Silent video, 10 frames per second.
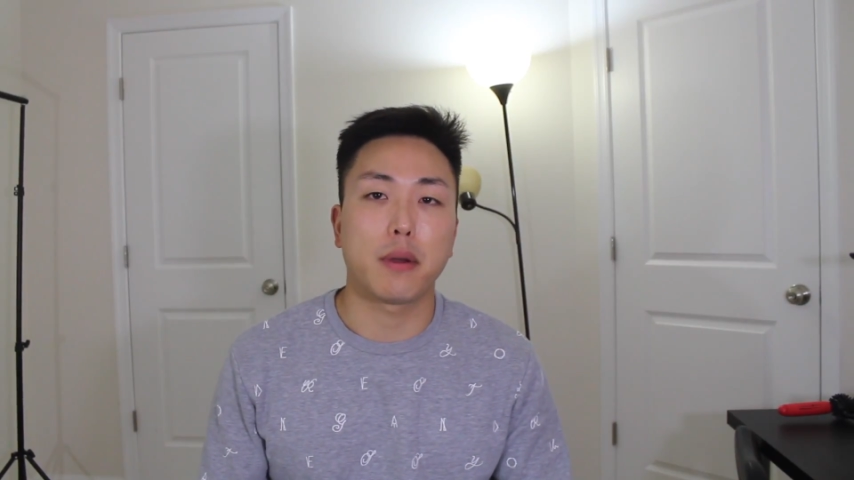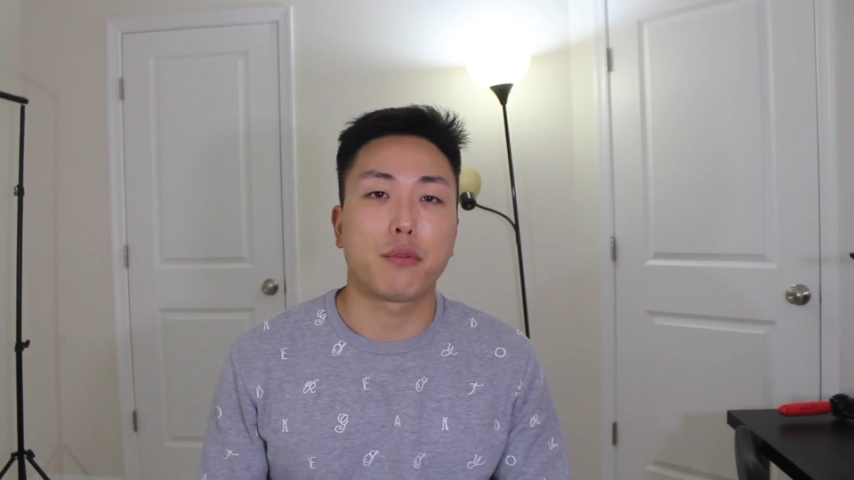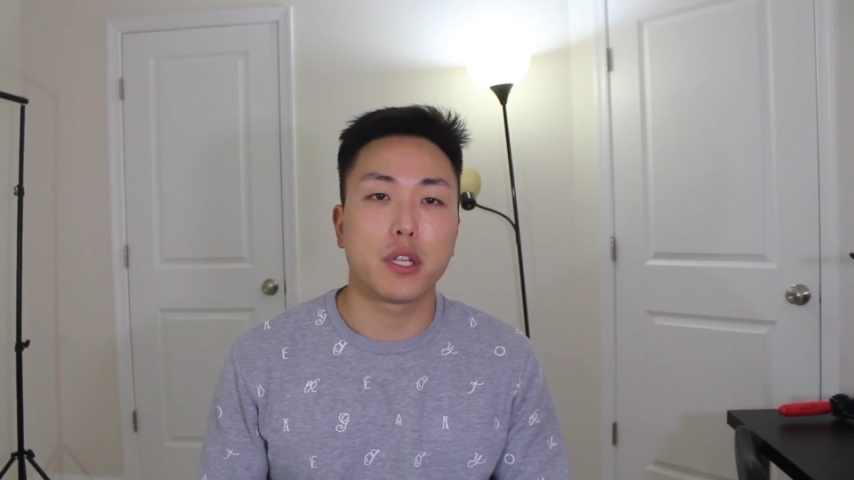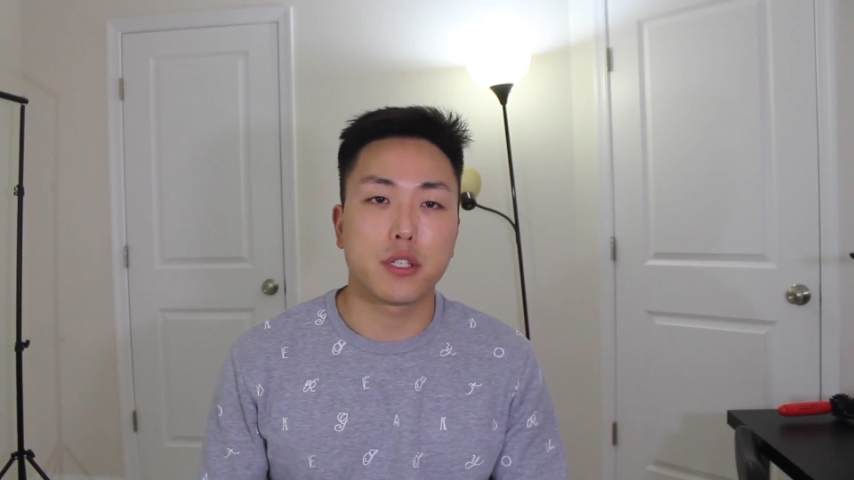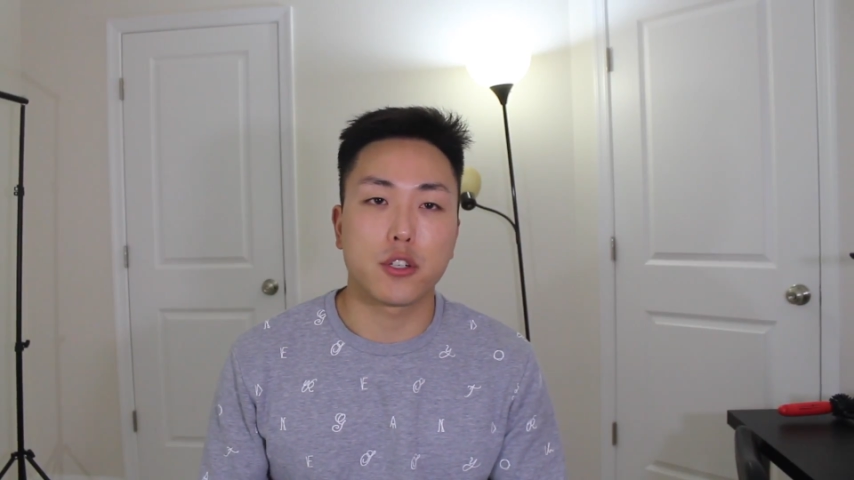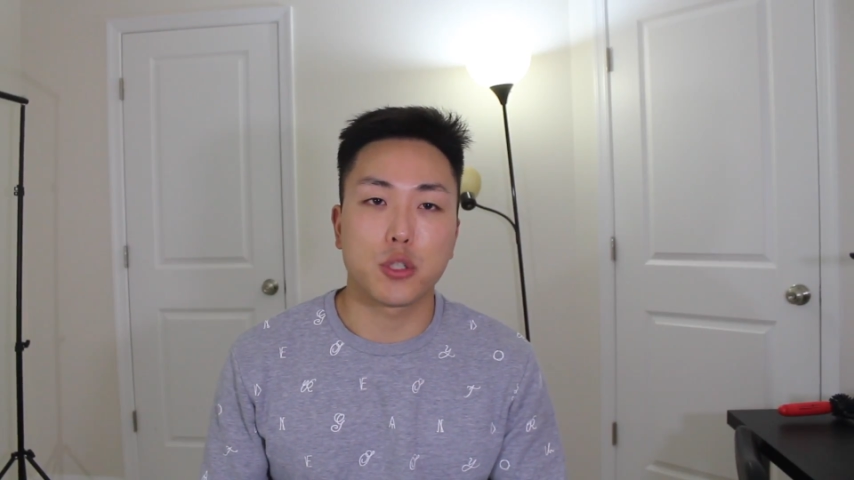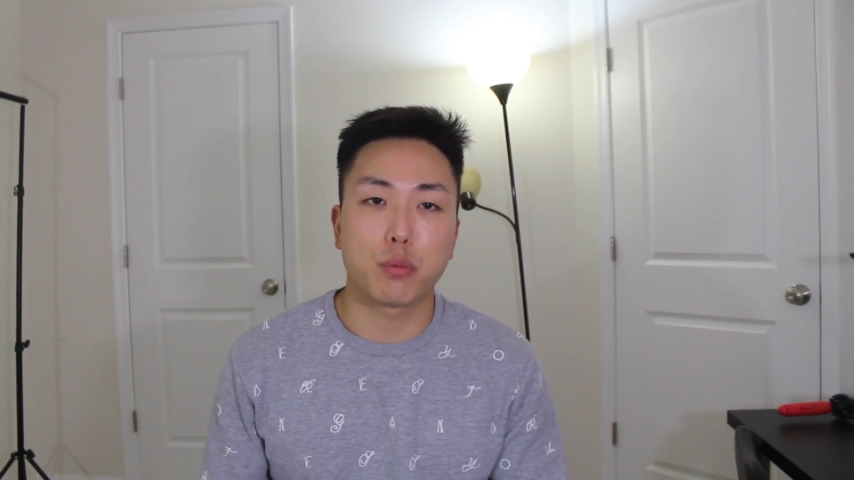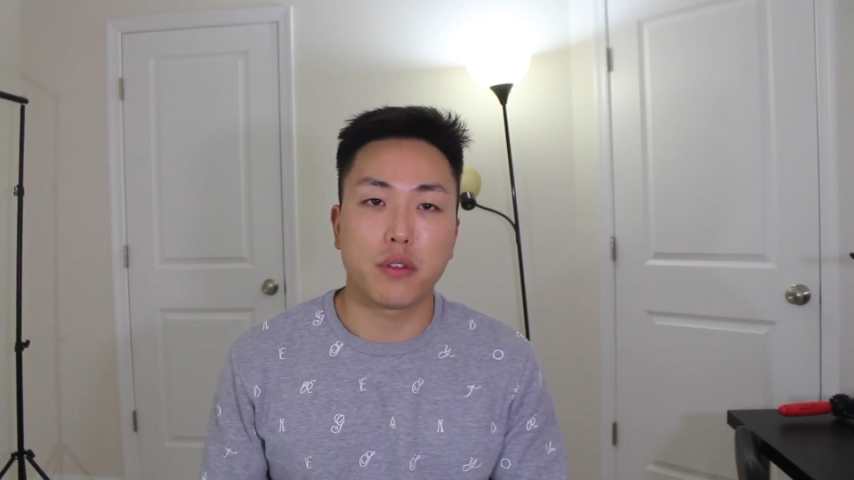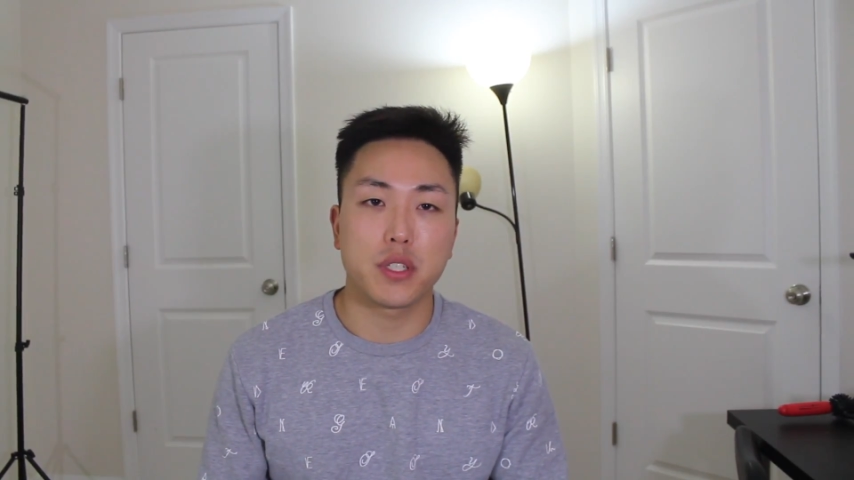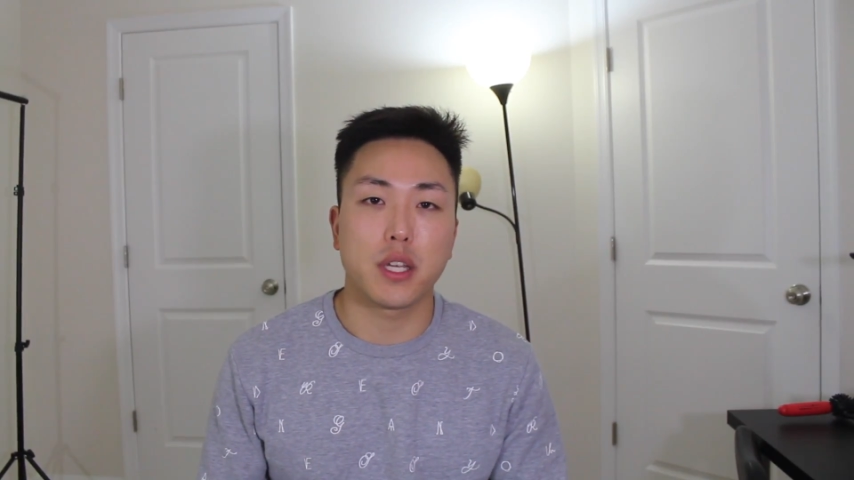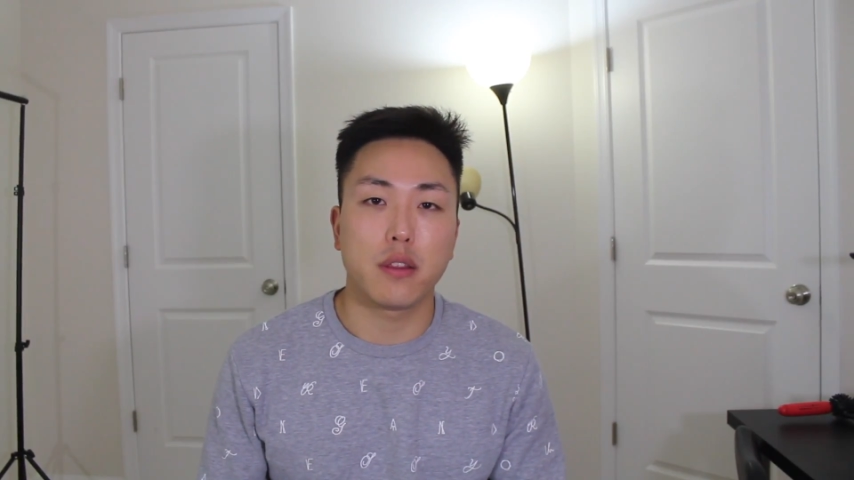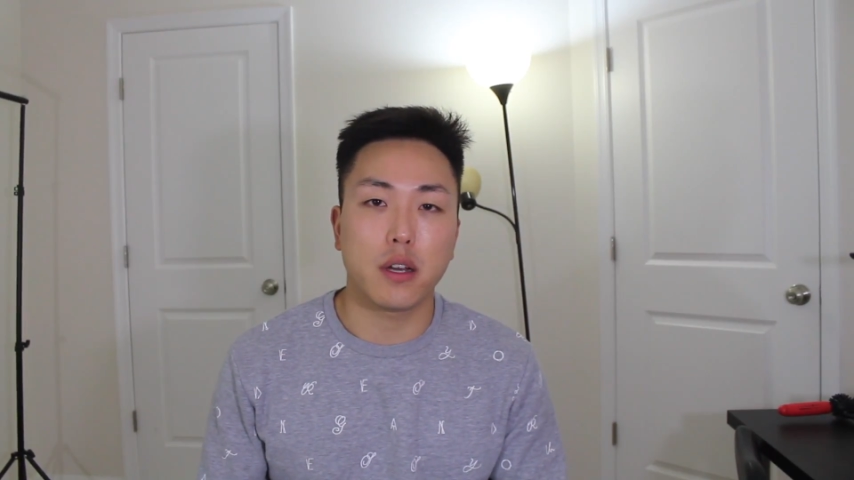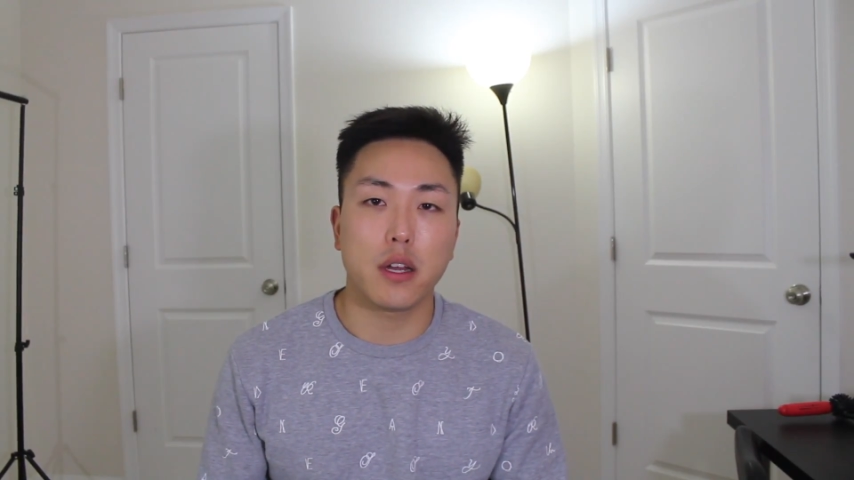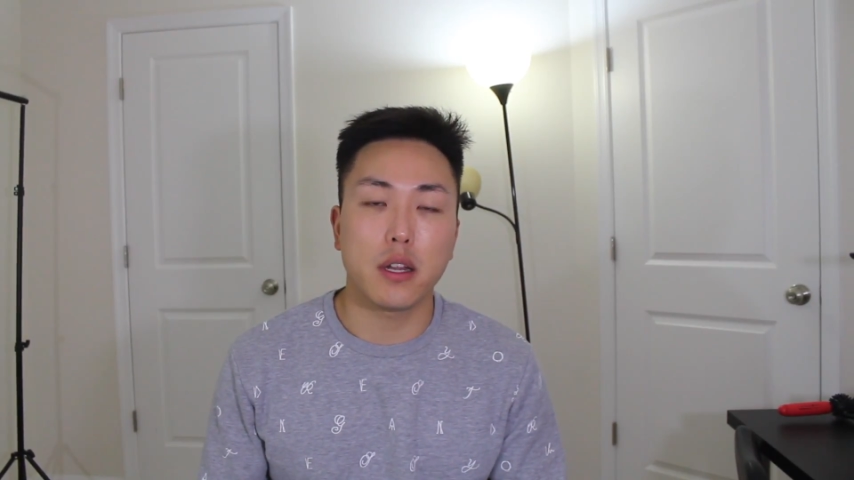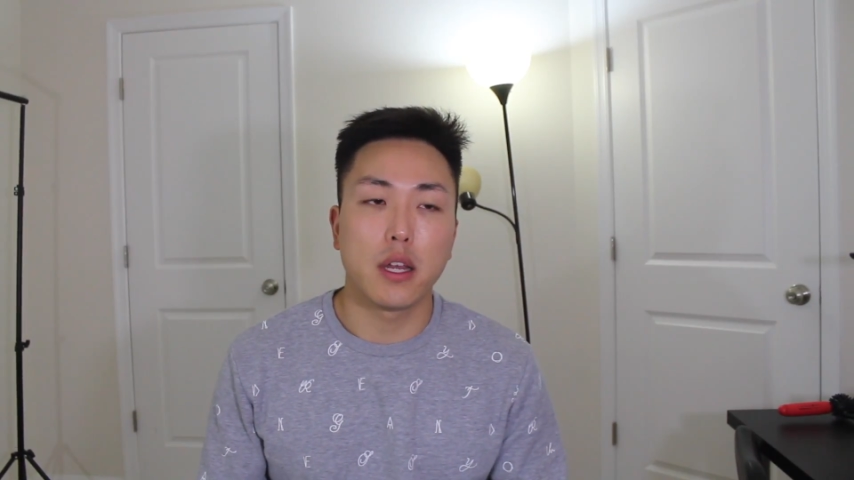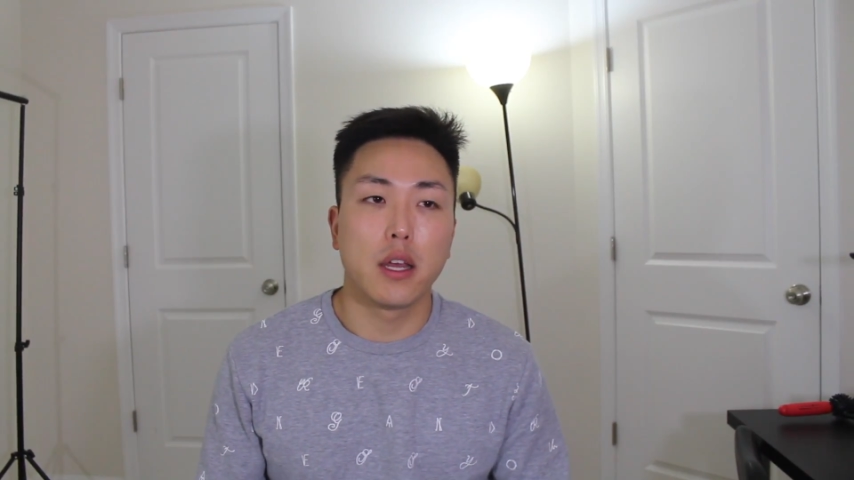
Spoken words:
my research previously done,